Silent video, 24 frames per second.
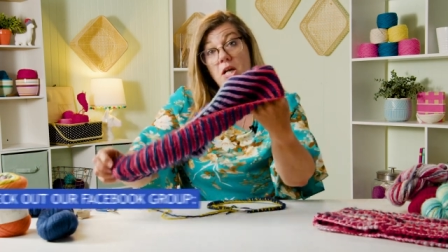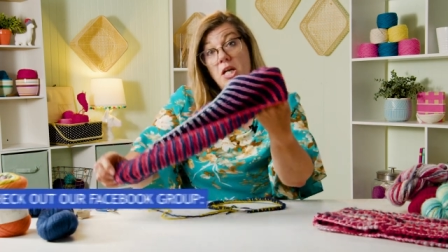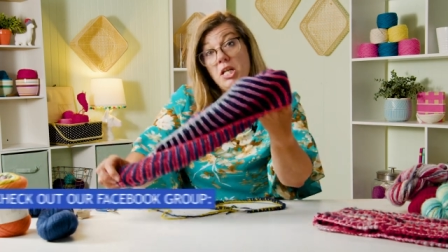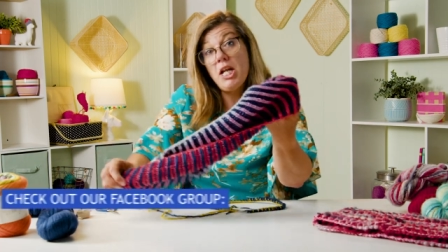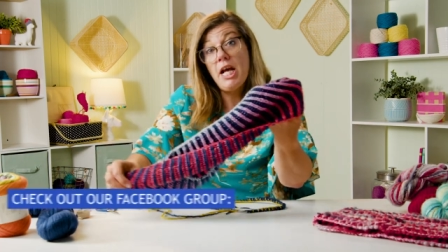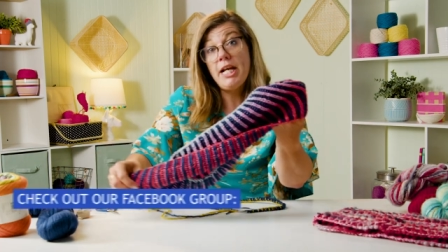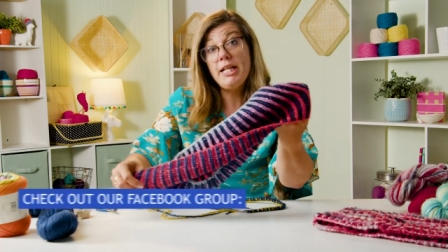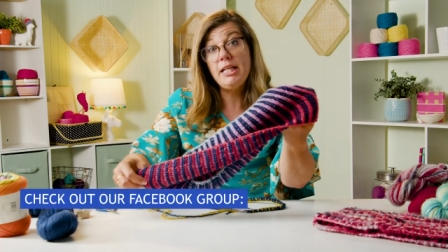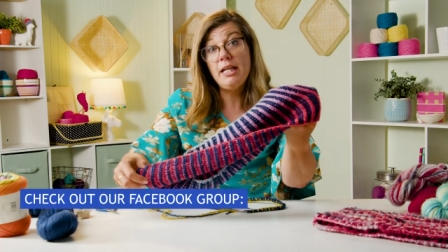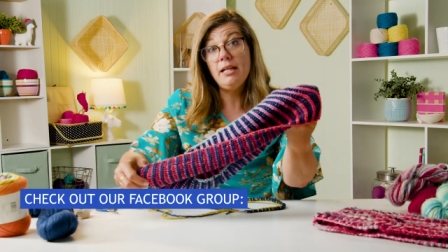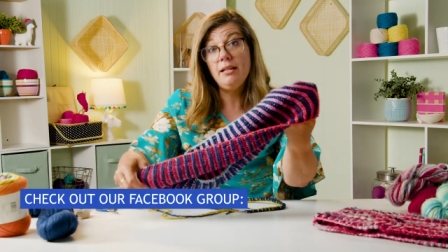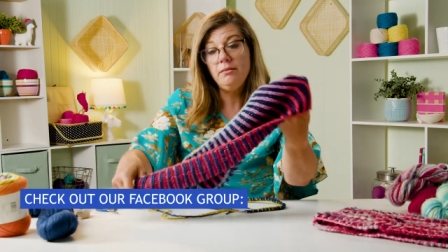An
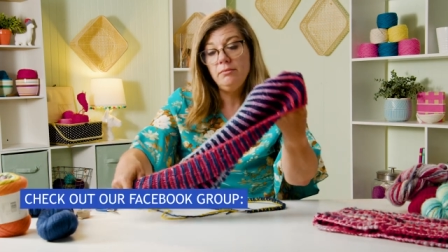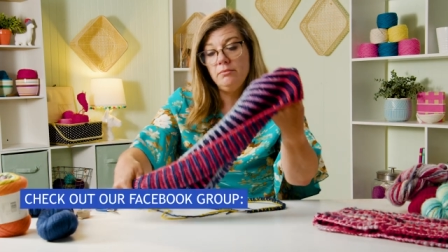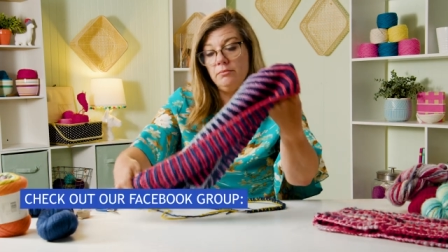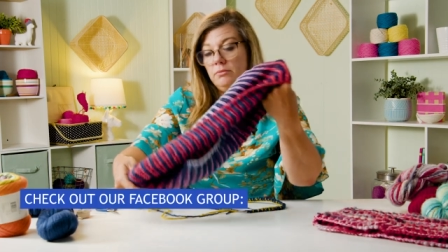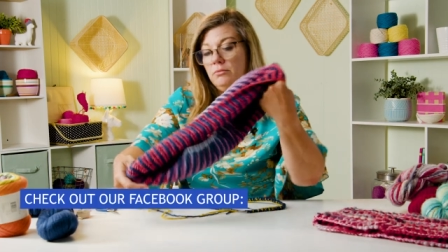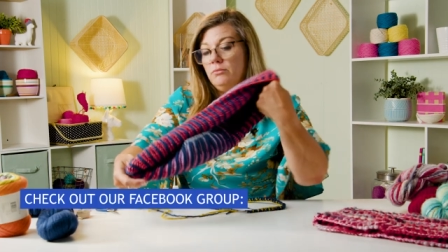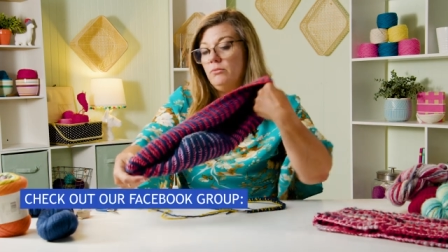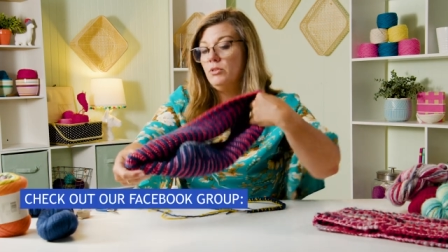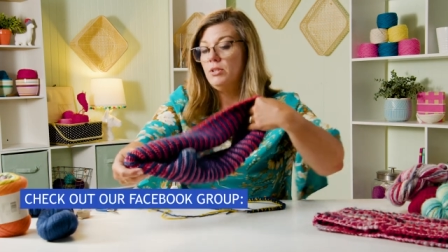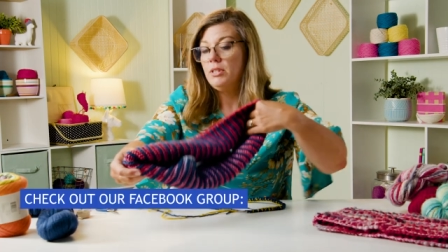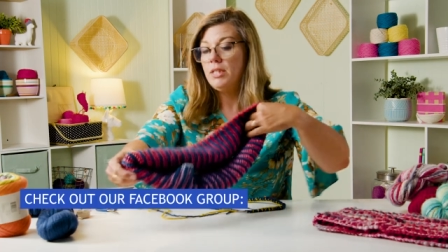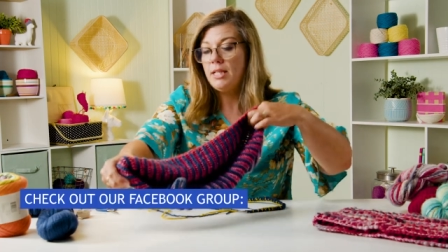idea,
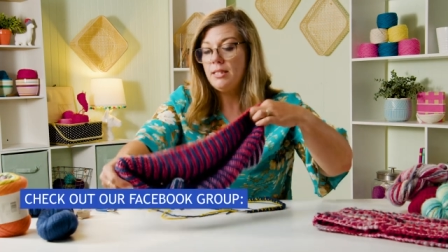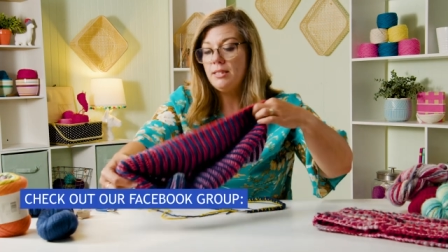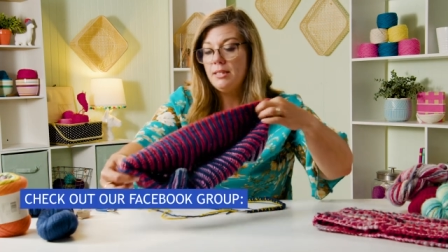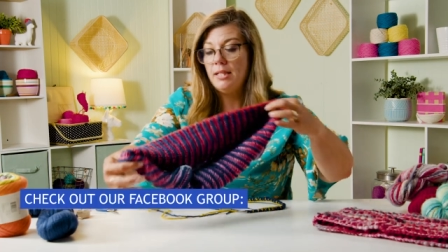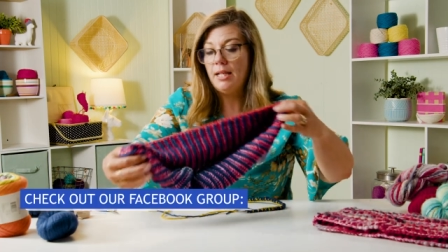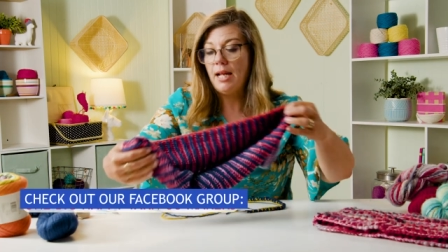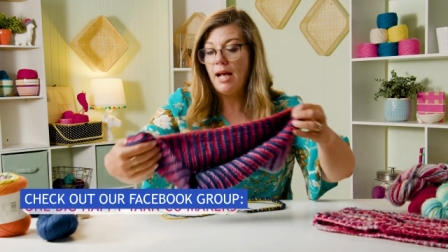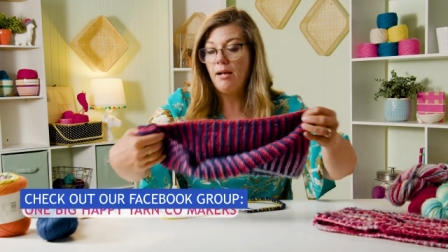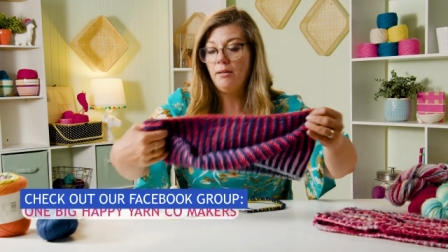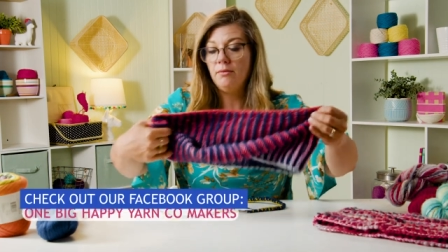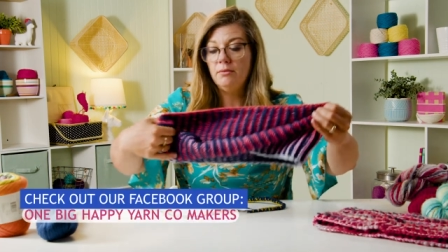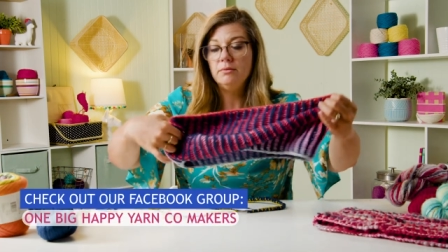test
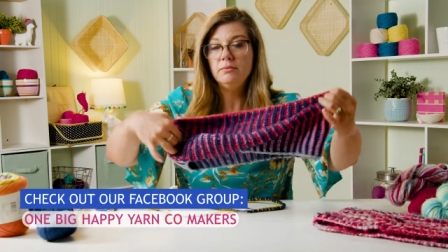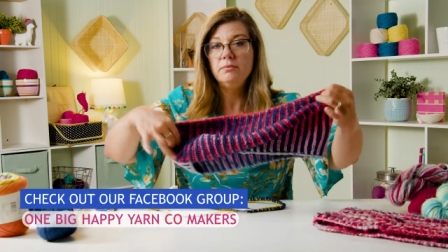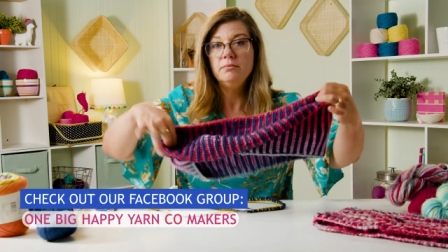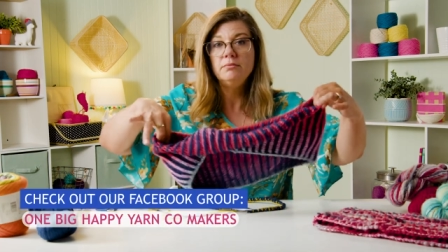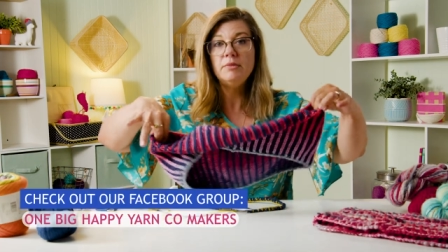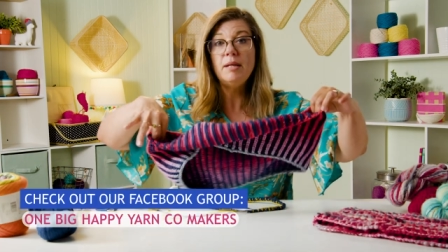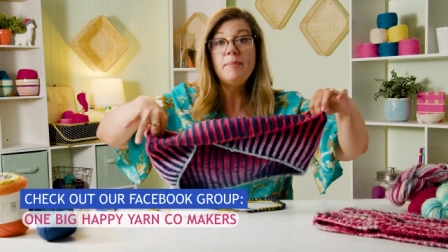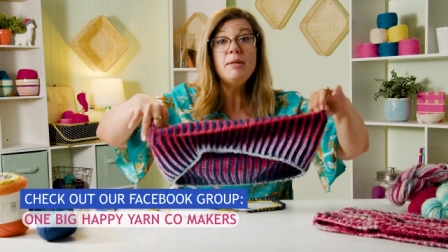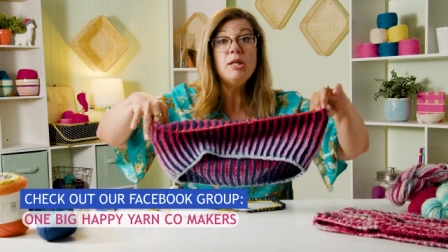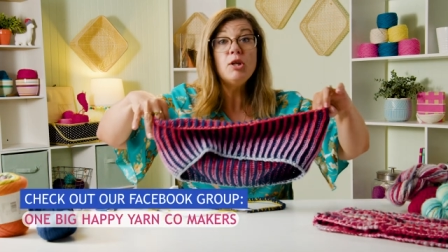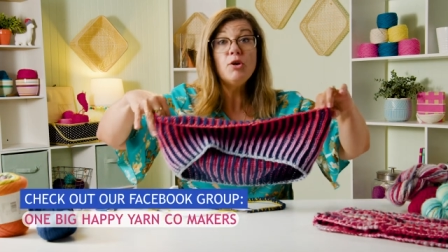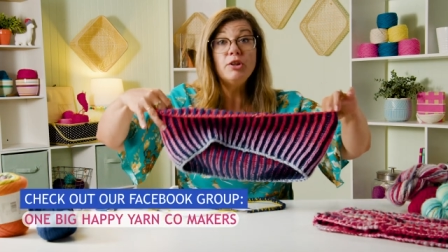it out.
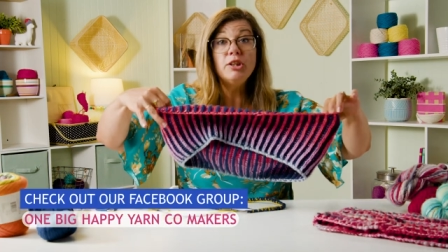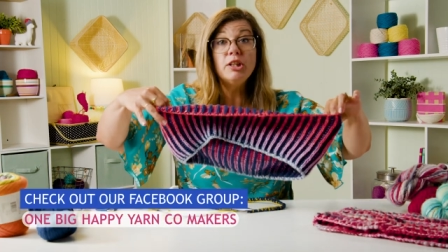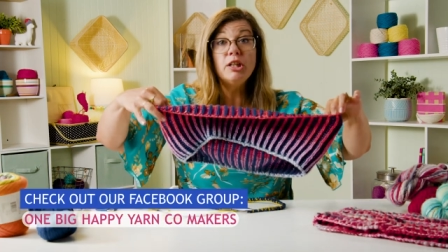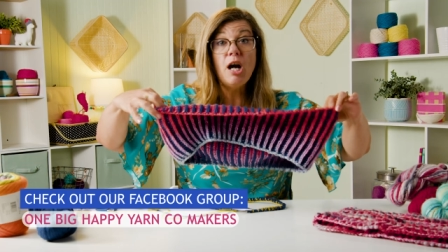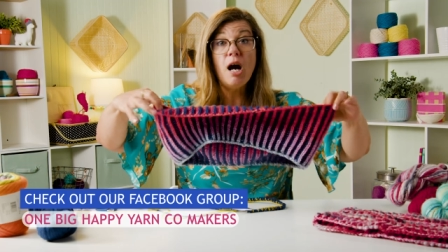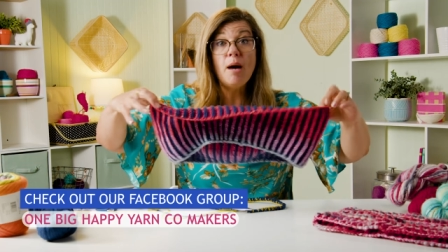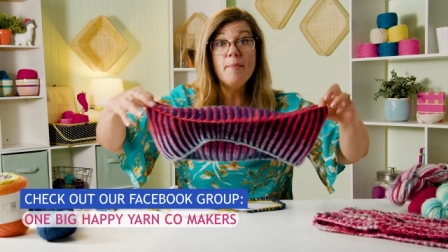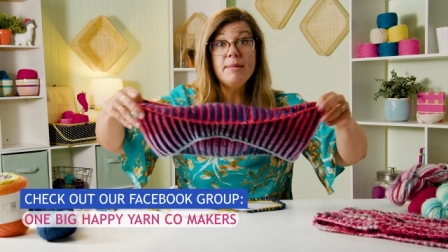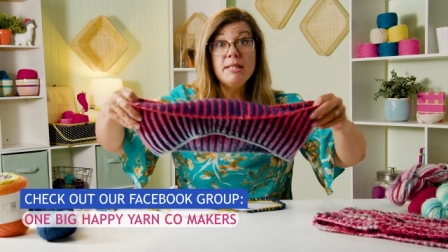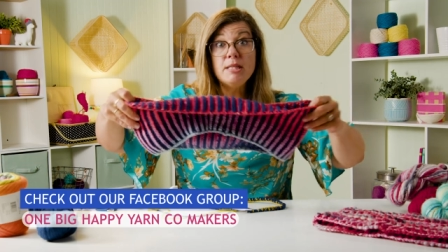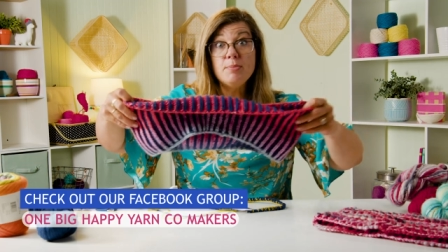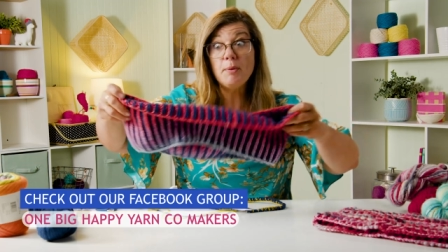Let me know in the
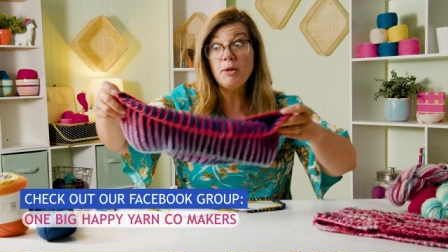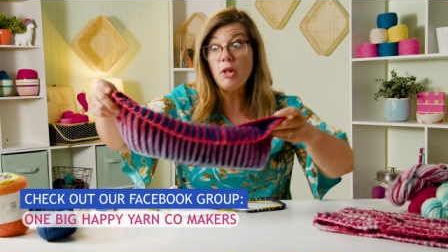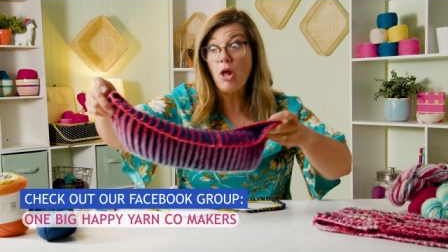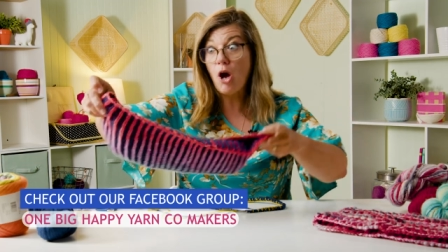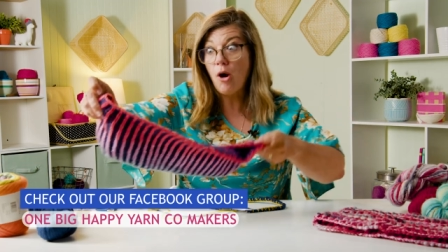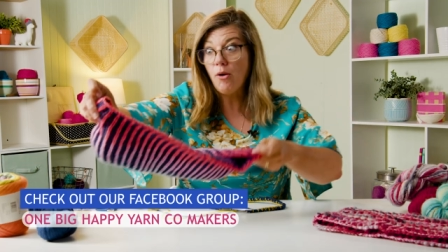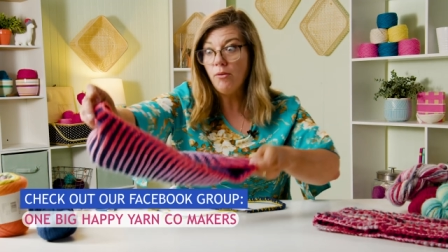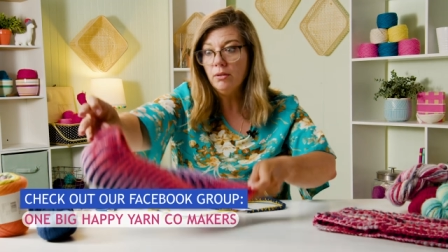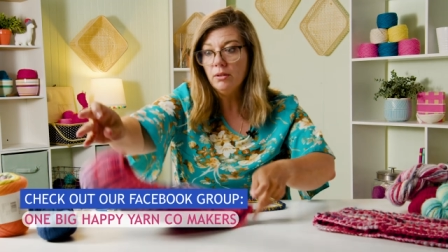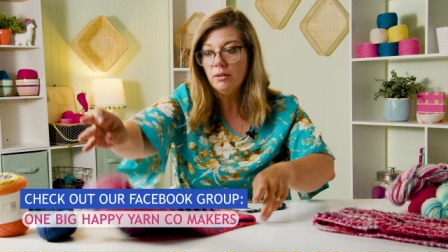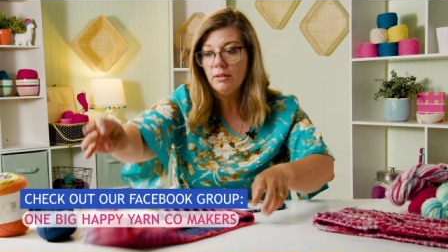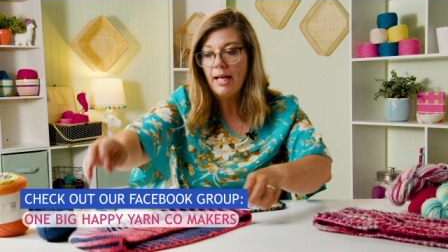comments
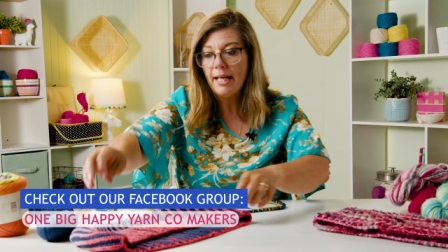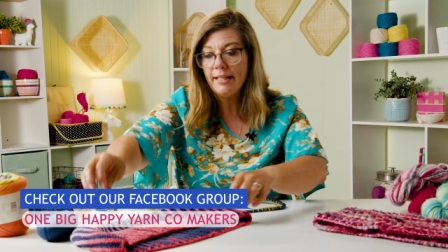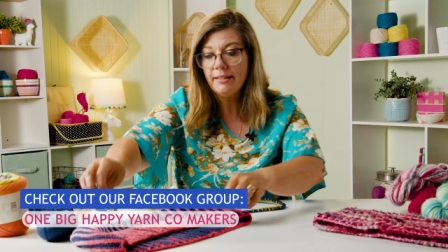below.